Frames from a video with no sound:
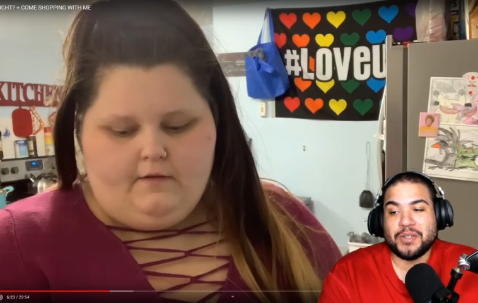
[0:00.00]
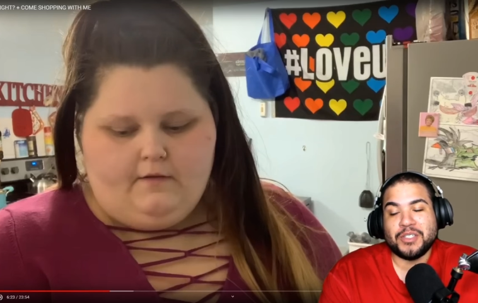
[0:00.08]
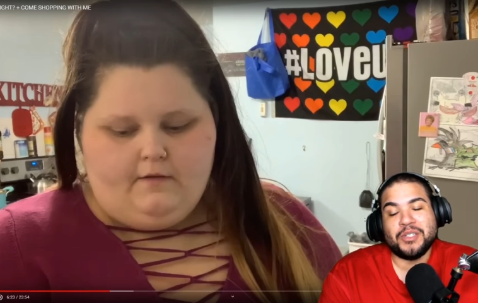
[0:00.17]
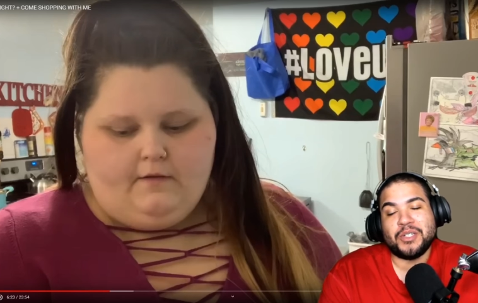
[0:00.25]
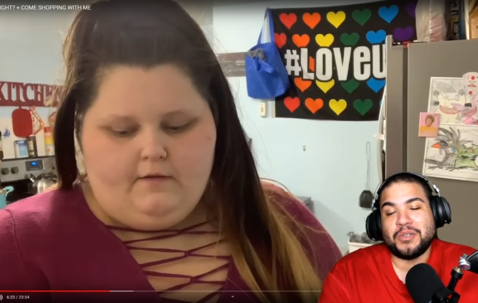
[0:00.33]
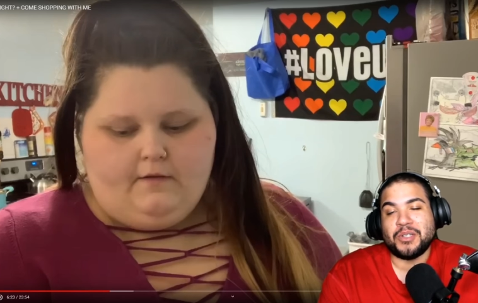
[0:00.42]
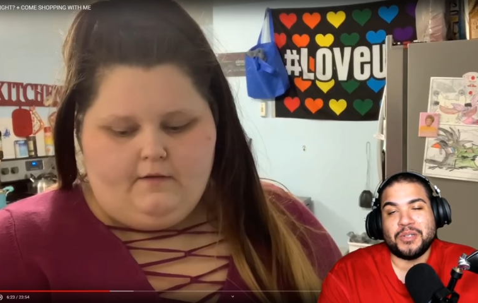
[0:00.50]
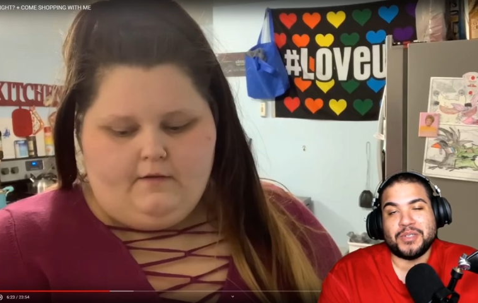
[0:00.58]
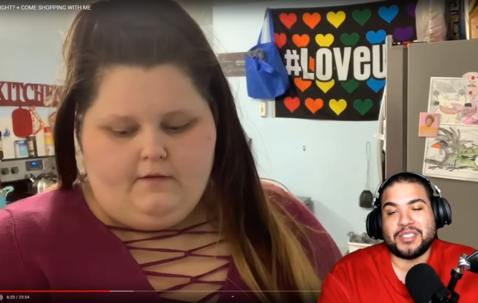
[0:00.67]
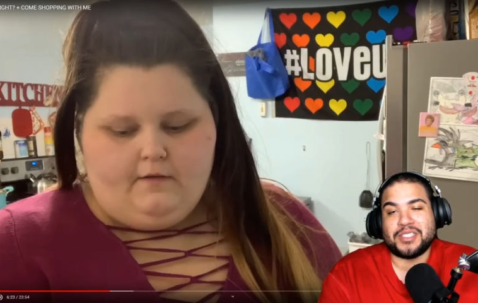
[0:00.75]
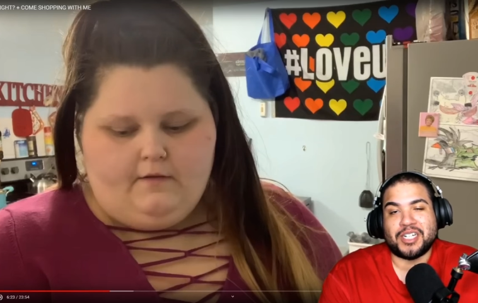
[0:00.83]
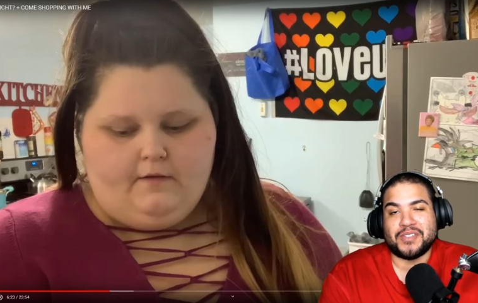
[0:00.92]
Speaker 1: You don't know what
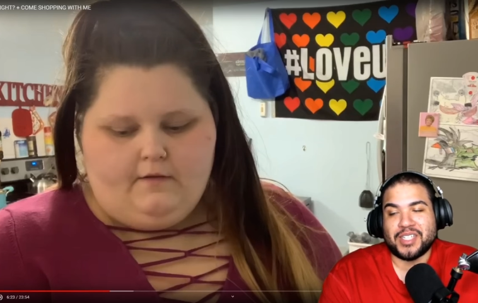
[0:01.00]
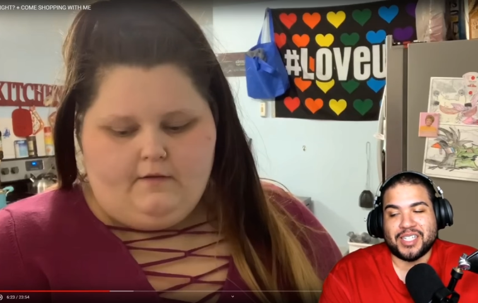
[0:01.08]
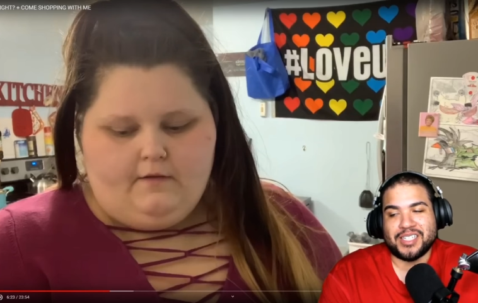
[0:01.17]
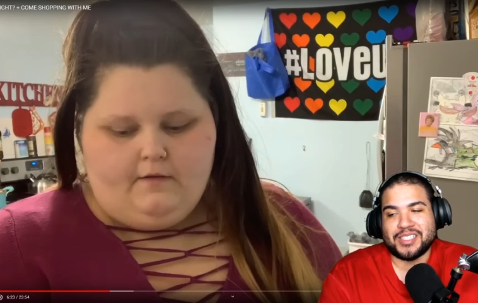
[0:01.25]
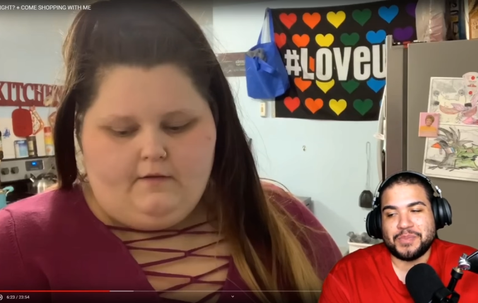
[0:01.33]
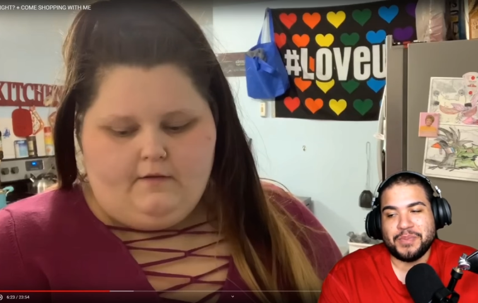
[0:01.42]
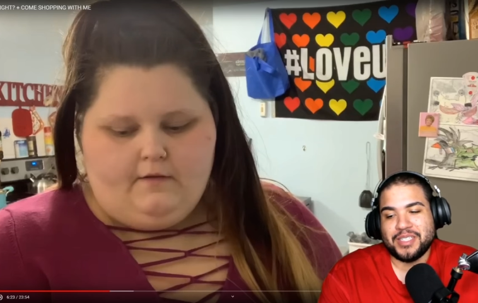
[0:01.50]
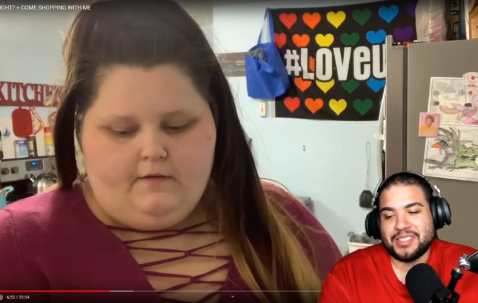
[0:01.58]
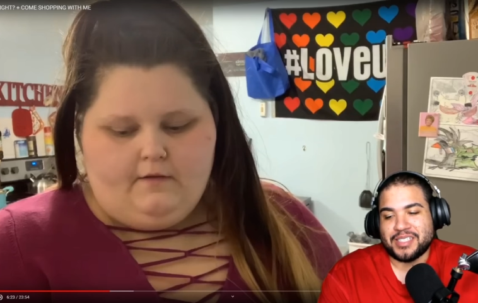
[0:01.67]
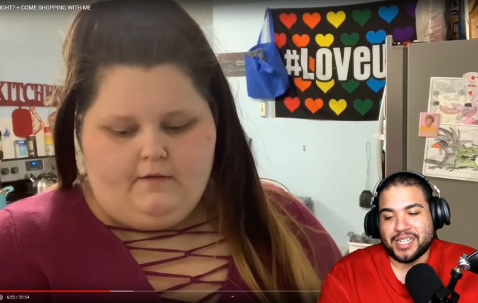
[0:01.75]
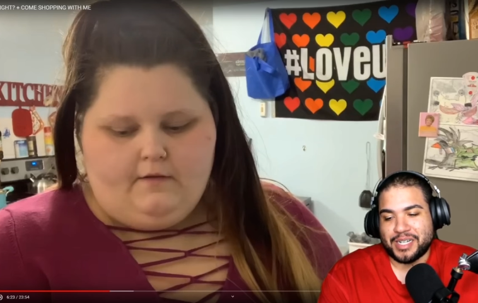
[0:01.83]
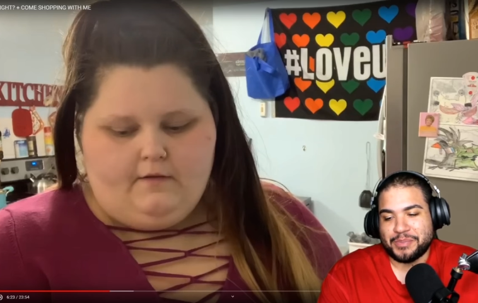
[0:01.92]
starving is. Please
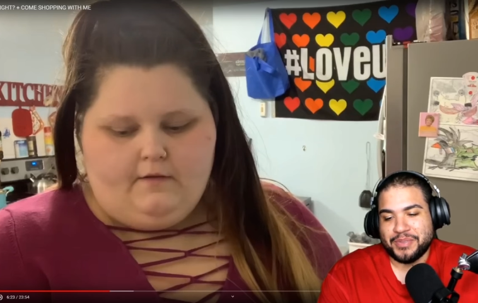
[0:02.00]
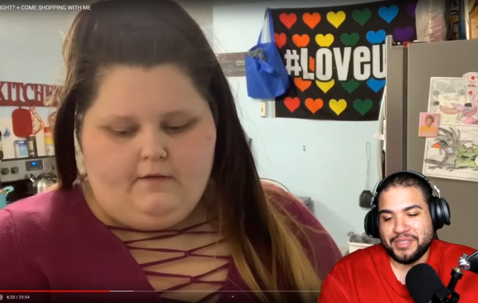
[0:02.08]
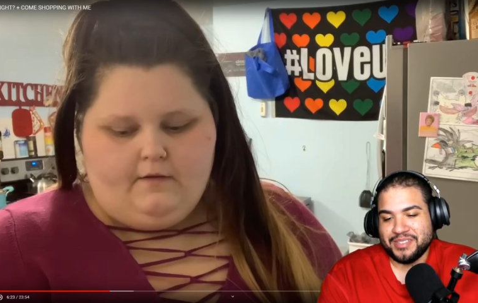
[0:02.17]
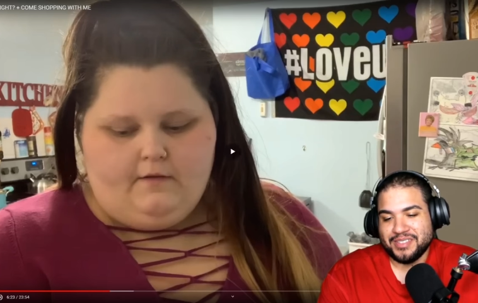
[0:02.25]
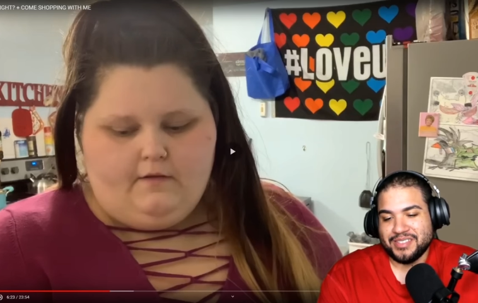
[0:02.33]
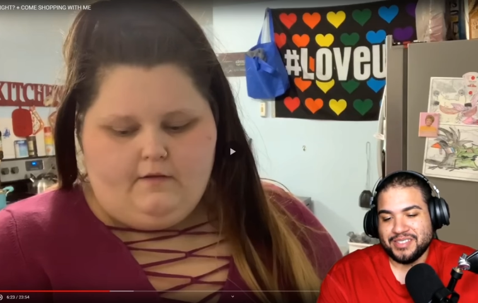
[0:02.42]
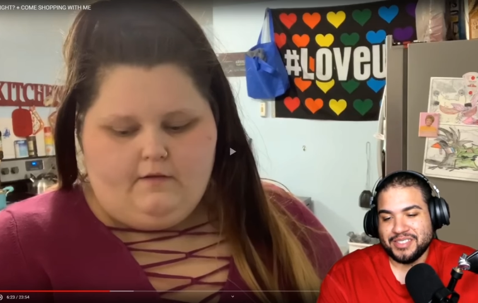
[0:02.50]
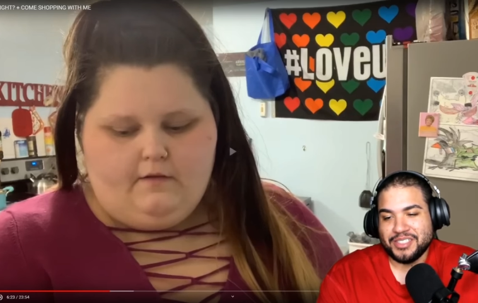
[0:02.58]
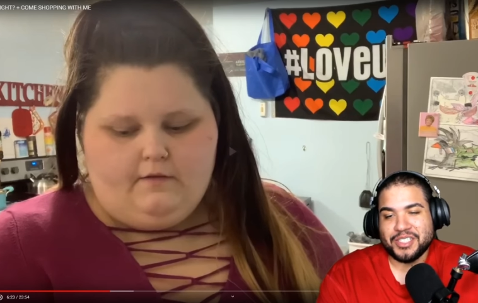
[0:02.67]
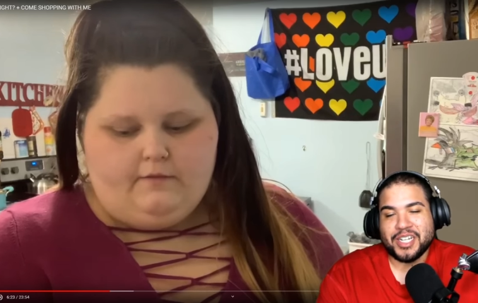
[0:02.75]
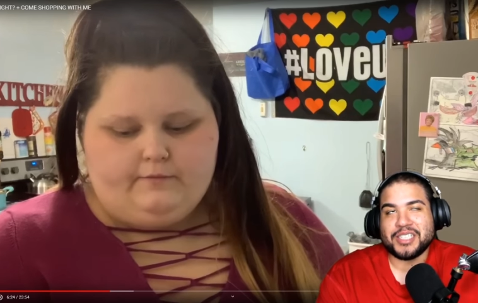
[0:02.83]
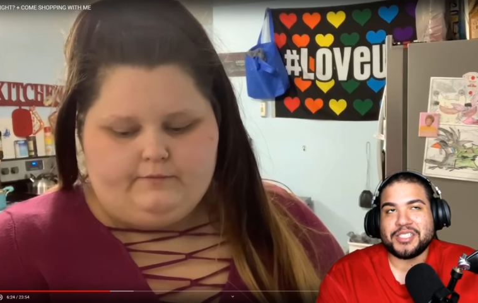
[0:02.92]
stop.
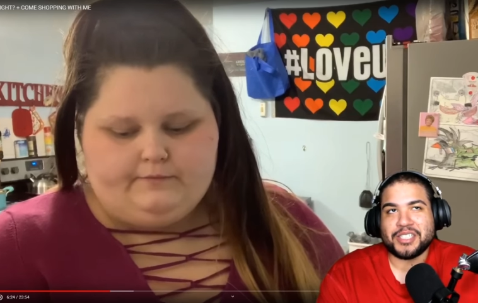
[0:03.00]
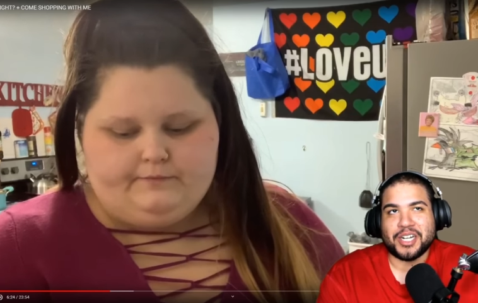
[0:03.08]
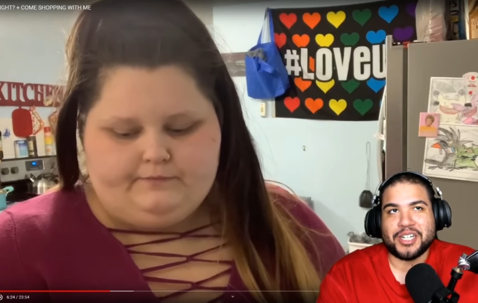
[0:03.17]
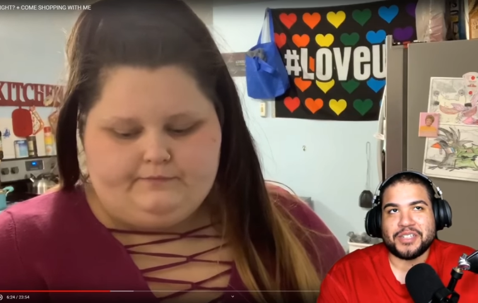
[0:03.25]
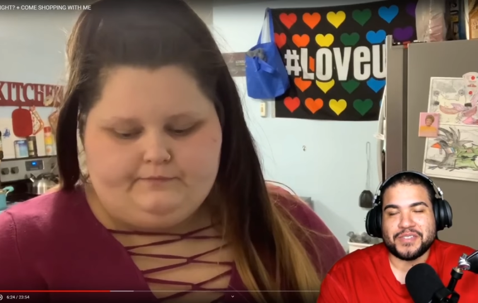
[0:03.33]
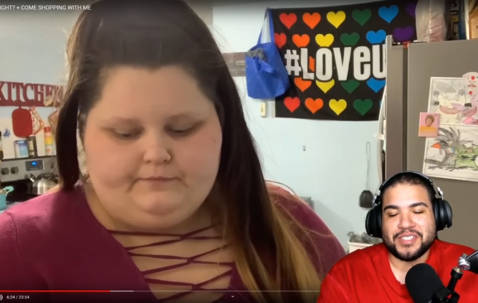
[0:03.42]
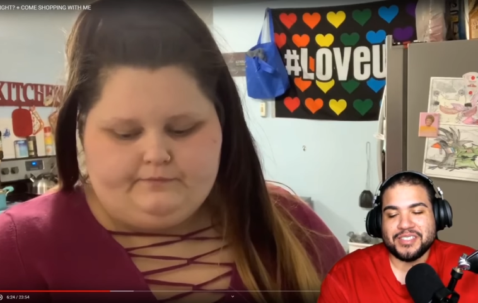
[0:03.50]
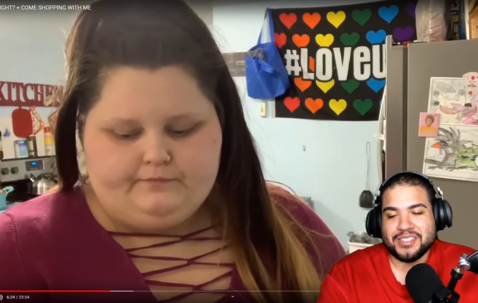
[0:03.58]
You're not starved.